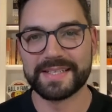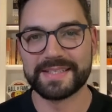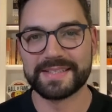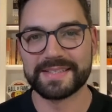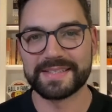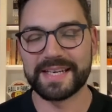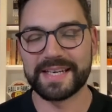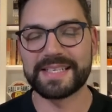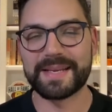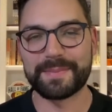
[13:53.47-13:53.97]

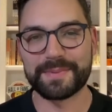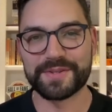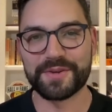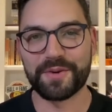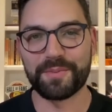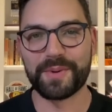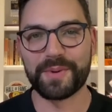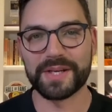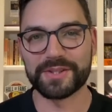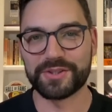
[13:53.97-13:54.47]
today's
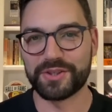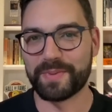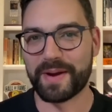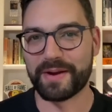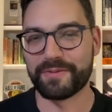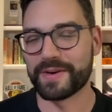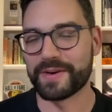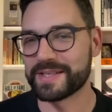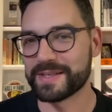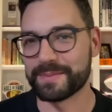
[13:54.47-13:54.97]
episode brought to you by
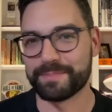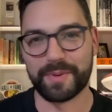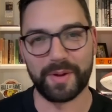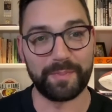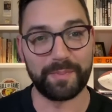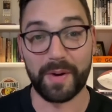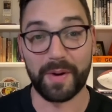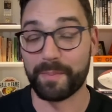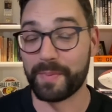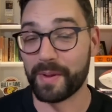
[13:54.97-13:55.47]
friends at
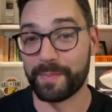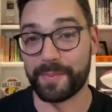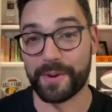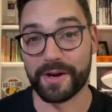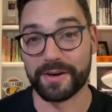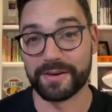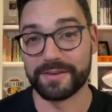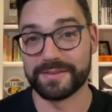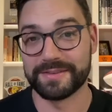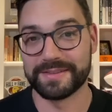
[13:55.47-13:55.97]
Built Bar. Built
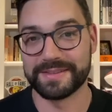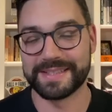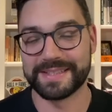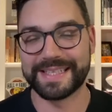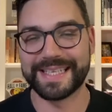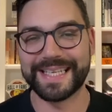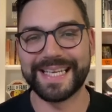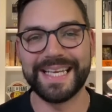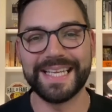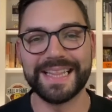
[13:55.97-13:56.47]
Bar,
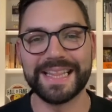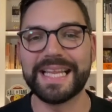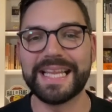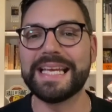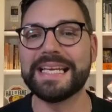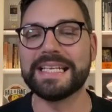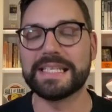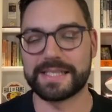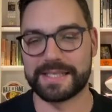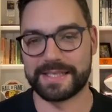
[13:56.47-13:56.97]

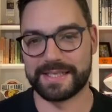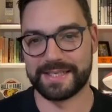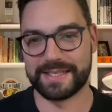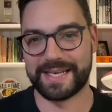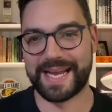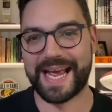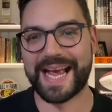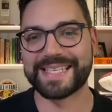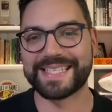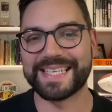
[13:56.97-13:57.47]
elite
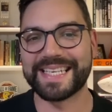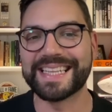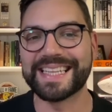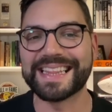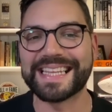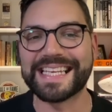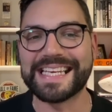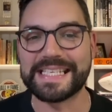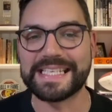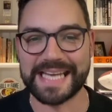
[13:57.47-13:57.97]
as
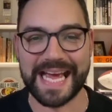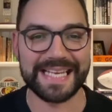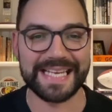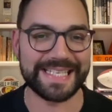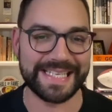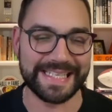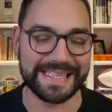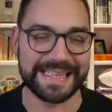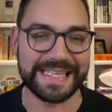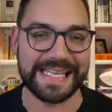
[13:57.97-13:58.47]

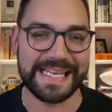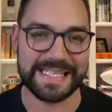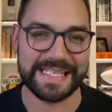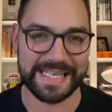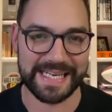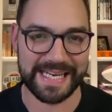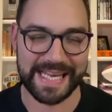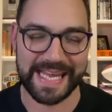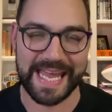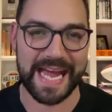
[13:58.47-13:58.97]

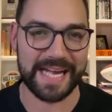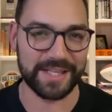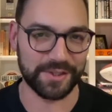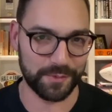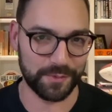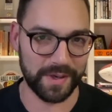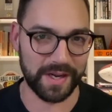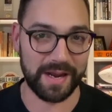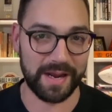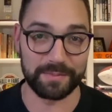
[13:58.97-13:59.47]
elite gets
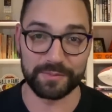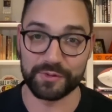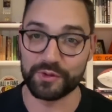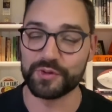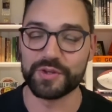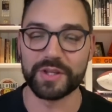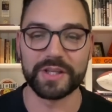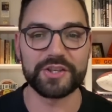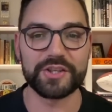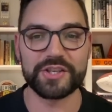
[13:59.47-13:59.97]
when it comes to
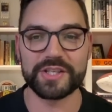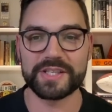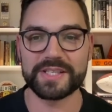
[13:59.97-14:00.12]
delicious